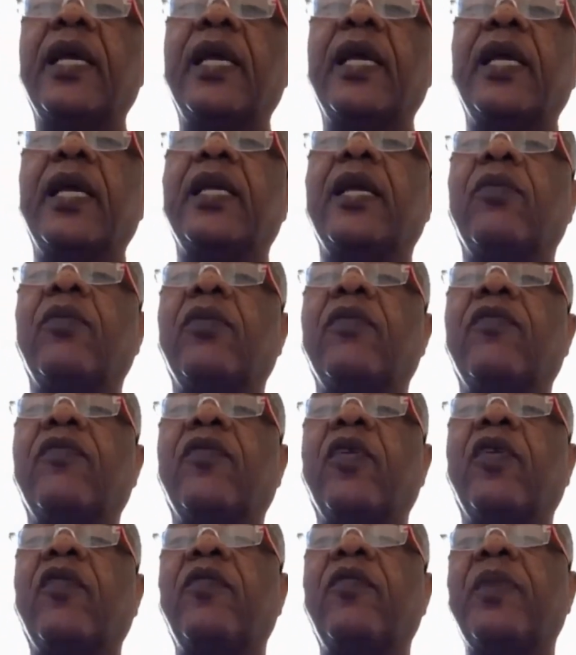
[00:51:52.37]
they will
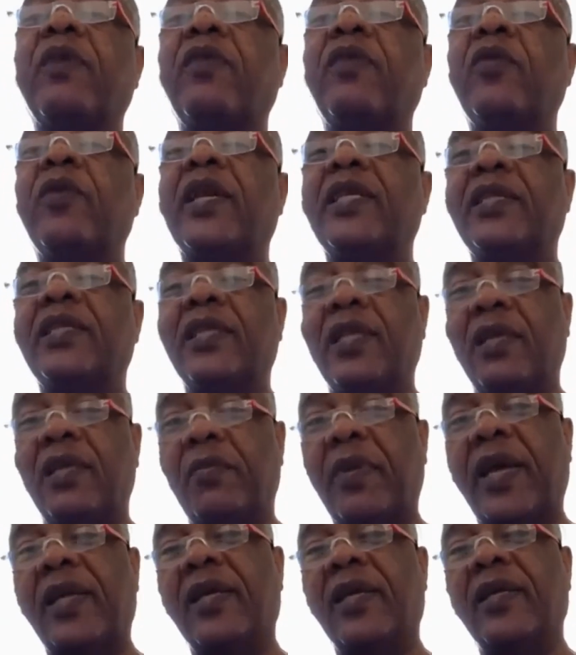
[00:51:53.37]
vote for me if I run as an
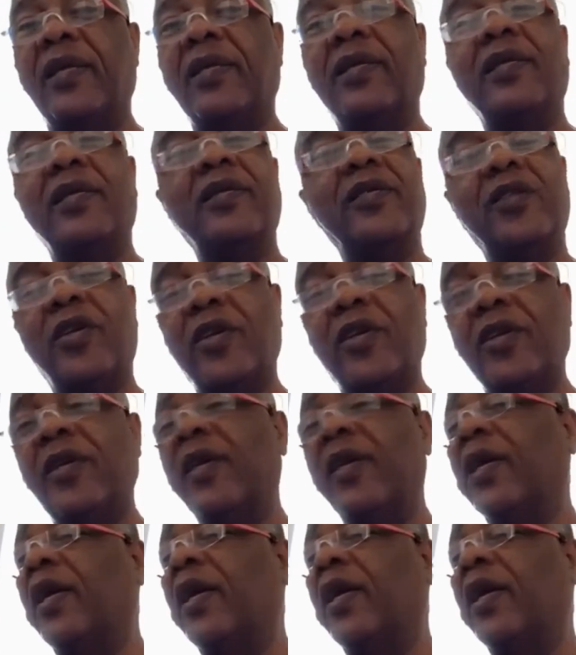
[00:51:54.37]
independent. Sir,
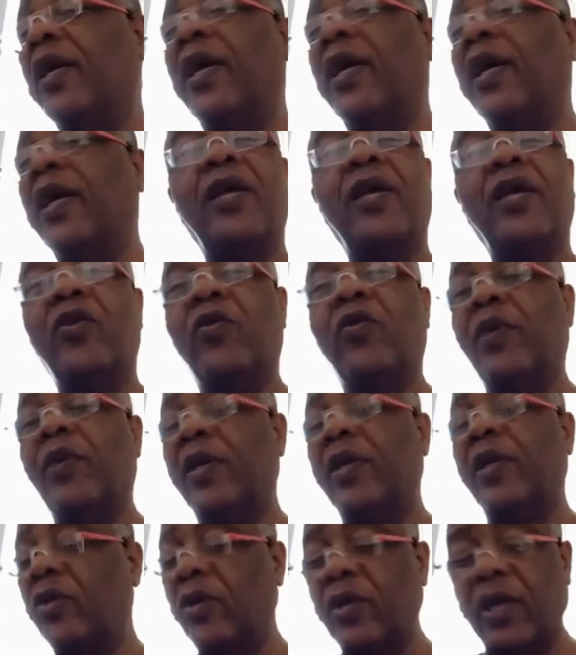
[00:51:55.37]
you're
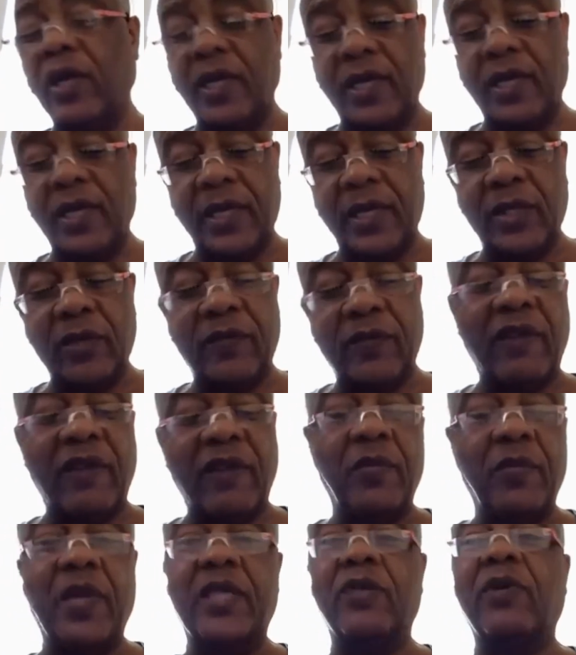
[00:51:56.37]
not in danger of having
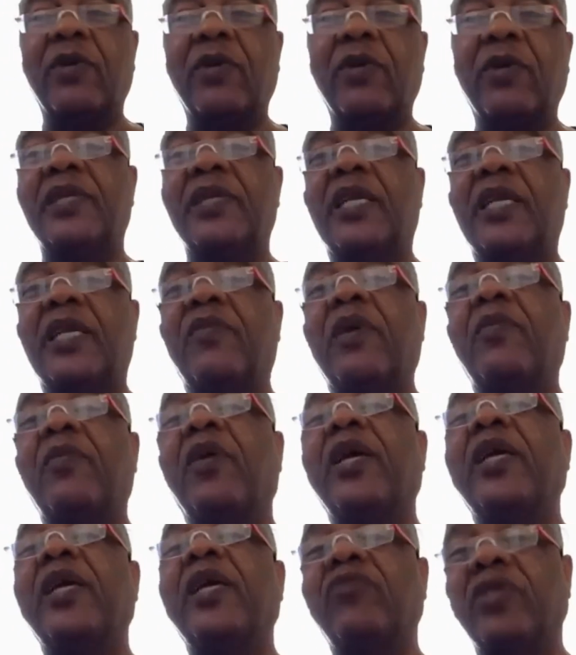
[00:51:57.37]
me as a representative. I'm
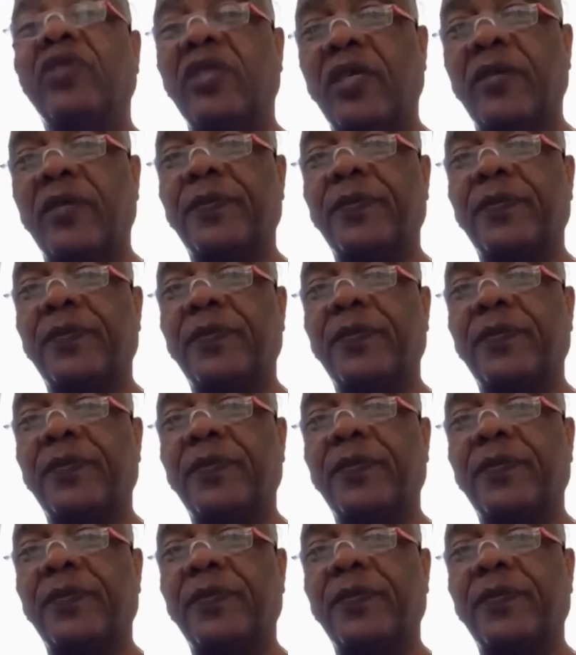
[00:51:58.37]
not interested.